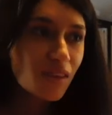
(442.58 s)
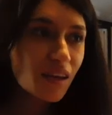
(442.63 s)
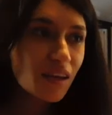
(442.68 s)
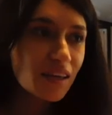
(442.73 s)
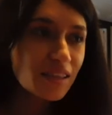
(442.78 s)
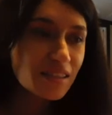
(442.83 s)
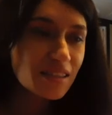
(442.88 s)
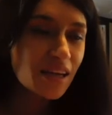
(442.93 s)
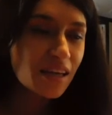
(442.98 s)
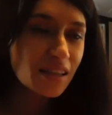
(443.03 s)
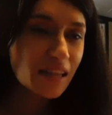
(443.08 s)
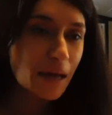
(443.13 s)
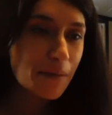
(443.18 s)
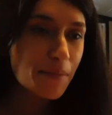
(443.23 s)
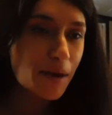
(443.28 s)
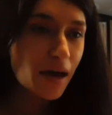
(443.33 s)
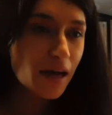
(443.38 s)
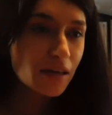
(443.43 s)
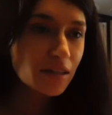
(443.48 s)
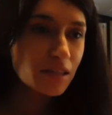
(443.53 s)
it's not that
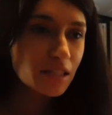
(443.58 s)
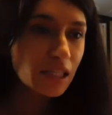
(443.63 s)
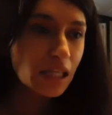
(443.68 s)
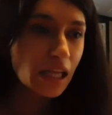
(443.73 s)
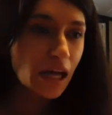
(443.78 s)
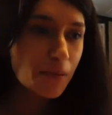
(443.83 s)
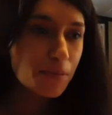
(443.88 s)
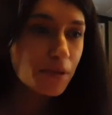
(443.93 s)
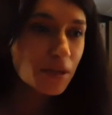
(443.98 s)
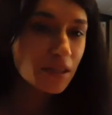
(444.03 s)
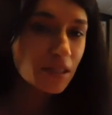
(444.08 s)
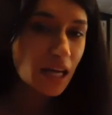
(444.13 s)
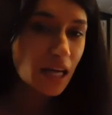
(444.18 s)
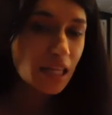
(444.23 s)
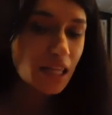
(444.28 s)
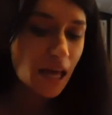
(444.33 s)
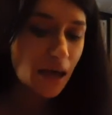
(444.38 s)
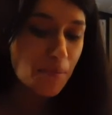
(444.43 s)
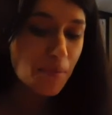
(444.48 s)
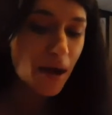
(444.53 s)
bad. Tilapia's
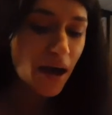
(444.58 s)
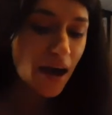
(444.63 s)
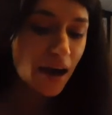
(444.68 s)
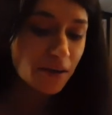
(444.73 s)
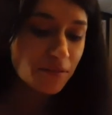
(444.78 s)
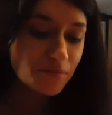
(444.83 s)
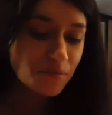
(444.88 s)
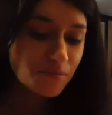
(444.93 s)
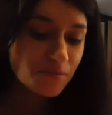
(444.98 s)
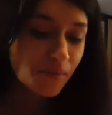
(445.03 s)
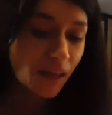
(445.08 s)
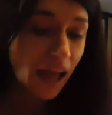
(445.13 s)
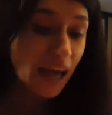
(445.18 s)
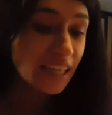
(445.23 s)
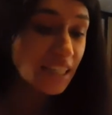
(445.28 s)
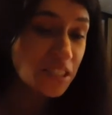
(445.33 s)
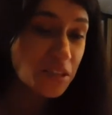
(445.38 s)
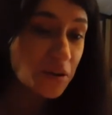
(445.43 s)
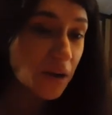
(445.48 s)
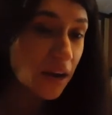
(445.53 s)
not that bad. I
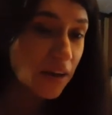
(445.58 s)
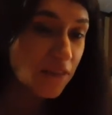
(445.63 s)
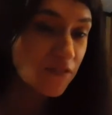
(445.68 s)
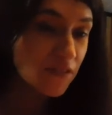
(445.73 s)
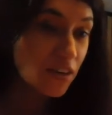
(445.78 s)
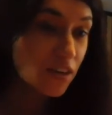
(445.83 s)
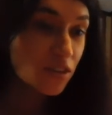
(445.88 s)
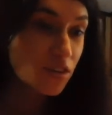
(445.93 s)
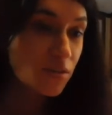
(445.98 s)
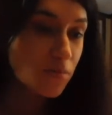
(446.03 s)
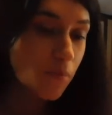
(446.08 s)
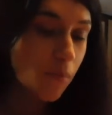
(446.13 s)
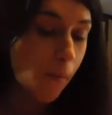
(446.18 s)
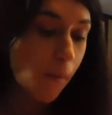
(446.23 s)
still hate fish.